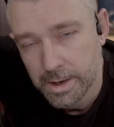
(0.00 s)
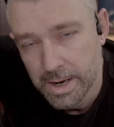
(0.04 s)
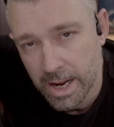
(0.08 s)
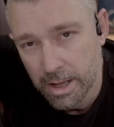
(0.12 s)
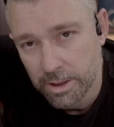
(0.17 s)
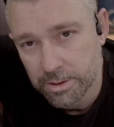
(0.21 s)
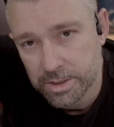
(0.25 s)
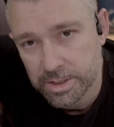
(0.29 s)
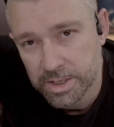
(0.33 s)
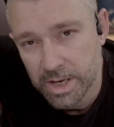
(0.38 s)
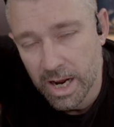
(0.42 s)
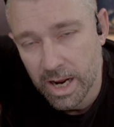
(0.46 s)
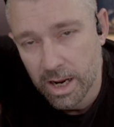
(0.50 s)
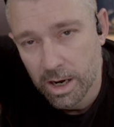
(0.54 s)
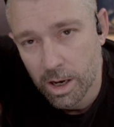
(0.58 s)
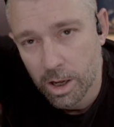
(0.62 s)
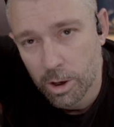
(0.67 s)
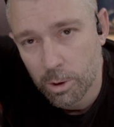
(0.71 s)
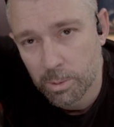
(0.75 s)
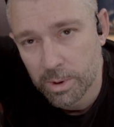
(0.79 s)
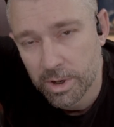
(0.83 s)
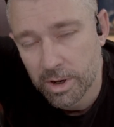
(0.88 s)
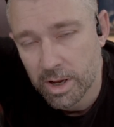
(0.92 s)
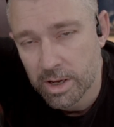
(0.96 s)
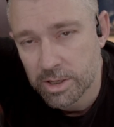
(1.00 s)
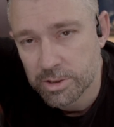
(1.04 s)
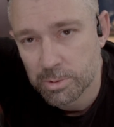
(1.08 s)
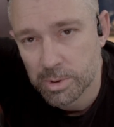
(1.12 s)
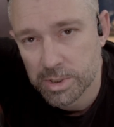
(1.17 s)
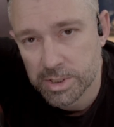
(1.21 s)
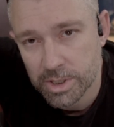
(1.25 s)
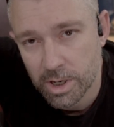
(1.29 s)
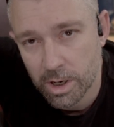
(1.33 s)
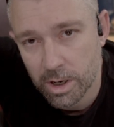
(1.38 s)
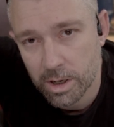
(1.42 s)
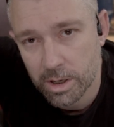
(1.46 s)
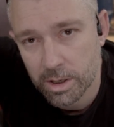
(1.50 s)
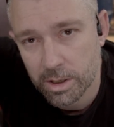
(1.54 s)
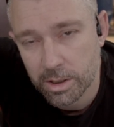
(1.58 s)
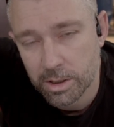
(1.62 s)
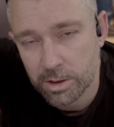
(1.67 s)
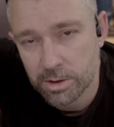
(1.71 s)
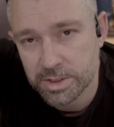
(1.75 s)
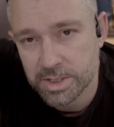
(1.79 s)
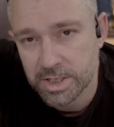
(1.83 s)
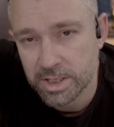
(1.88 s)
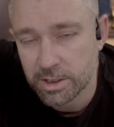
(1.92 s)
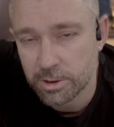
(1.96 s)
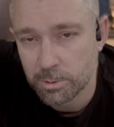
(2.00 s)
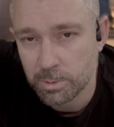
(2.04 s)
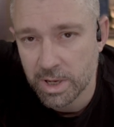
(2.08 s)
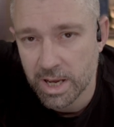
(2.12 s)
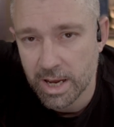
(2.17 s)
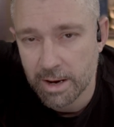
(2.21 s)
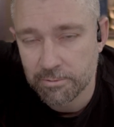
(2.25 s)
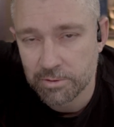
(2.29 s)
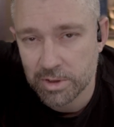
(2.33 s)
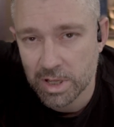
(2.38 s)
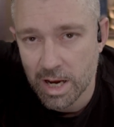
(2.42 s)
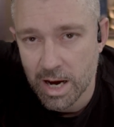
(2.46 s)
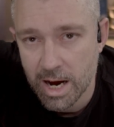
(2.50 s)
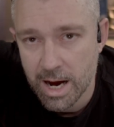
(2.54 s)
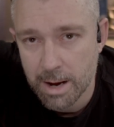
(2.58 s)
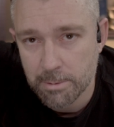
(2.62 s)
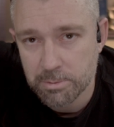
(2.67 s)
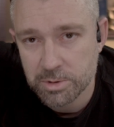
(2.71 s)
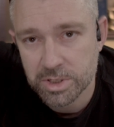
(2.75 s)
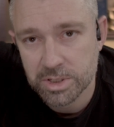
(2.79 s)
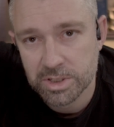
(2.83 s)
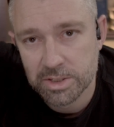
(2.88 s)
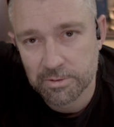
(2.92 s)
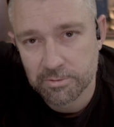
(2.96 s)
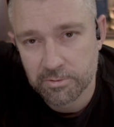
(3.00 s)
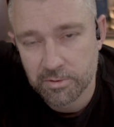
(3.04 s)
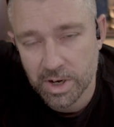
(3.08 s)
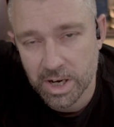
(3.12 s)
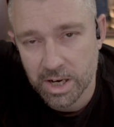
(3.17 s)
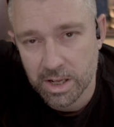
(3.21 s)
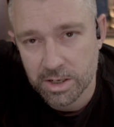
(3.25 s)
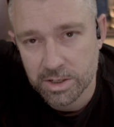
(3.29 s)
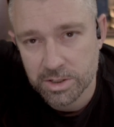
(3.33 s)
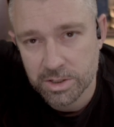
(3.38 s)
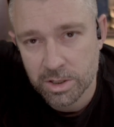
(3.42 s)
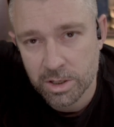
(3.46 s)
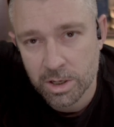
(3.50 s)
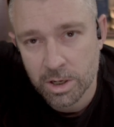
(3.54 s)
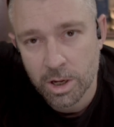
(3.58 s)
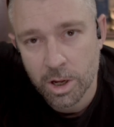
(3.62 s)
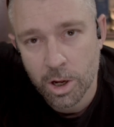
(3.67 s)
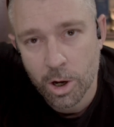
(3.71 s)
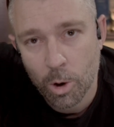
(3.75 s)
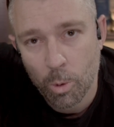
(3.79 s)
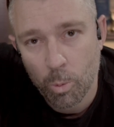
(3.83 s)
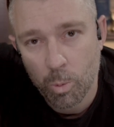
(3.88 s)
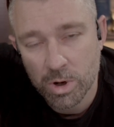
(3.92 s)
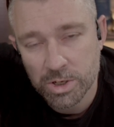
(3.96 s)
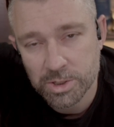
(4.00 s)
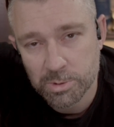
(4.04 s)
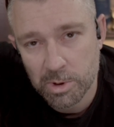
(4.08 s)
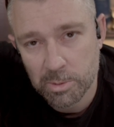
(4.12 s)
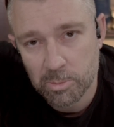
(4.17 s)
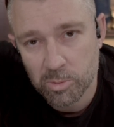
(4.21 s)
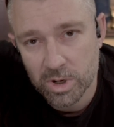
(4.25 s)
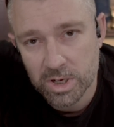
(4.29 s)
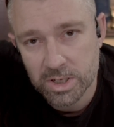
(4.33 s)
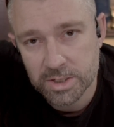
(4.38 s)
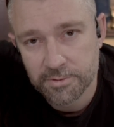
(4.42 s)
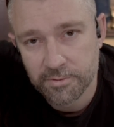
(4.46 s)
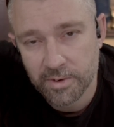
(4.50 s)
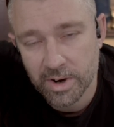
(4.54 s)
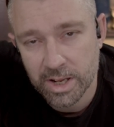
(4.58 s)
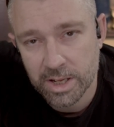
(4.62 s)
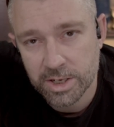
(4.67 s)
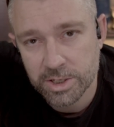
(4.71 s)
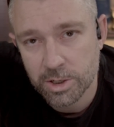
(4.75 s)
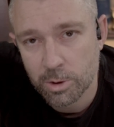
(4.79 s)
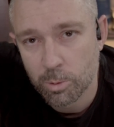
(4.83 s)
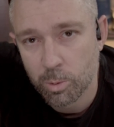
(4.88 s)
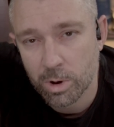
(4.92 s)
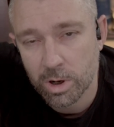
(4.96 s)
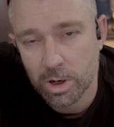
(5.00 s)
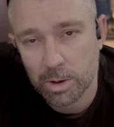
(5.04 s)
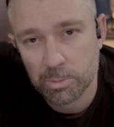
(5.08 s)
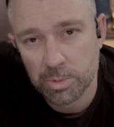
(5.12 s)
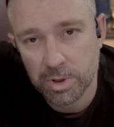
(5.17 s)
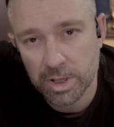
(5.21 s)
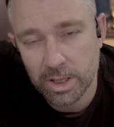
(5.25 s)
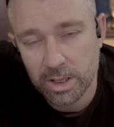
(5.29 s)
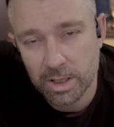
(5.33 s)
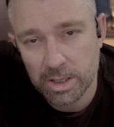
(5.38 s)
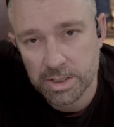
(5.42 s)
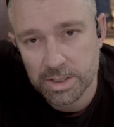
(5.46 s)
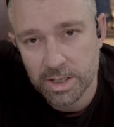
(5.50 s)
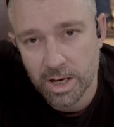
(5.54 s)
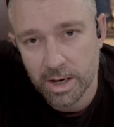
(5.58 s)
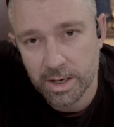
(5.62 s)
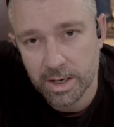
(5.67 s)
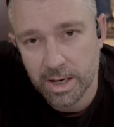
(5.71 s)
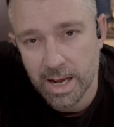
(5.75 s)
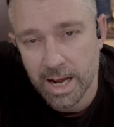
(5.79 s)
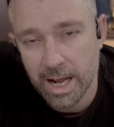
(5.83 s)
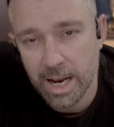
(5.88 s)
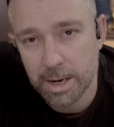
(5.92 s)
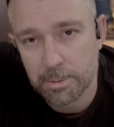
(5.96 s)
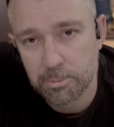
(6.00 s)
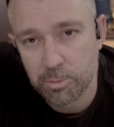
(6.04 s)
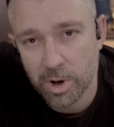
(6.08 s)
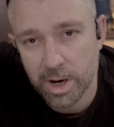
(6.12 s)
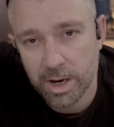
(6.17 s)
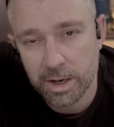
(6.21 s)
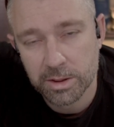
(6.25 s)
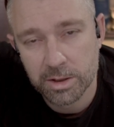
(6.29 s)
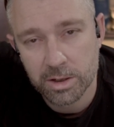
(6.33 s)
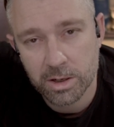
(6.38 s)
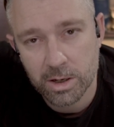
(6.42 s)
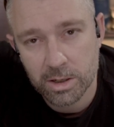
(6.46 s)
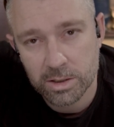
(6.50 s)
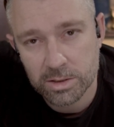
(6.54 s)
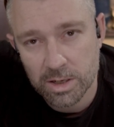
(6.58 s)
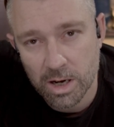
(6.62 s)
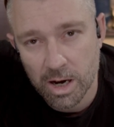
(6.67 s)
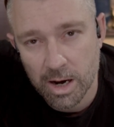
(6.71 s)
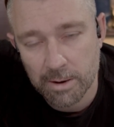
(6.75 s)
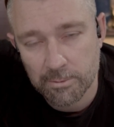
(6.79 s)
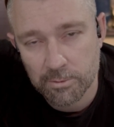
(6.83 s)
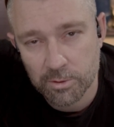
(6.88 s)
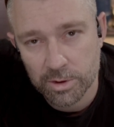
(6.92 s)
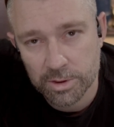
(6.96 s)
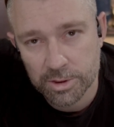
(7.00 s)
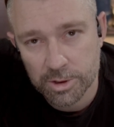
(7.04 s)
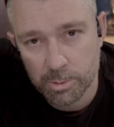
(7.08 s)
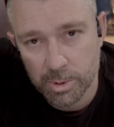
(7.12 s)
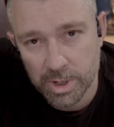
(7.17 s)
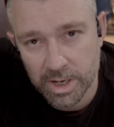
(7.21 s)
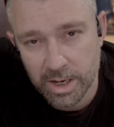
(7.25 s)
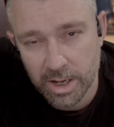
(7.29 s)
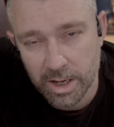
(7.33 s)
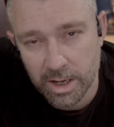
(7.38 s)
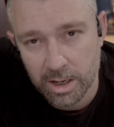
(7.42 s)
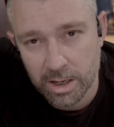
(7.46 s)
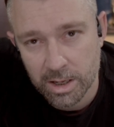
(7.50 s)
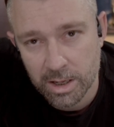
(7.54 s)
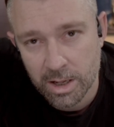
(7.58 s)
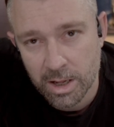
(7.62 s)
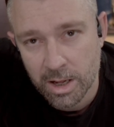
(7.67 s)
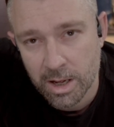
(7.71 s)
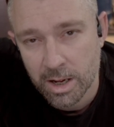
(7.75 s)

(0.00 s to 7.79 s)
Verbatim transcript: Now that the dialog window has returned, you'll see that we have the option to finish. Once we press finish, we're completely done calibrating the Cartographer three D.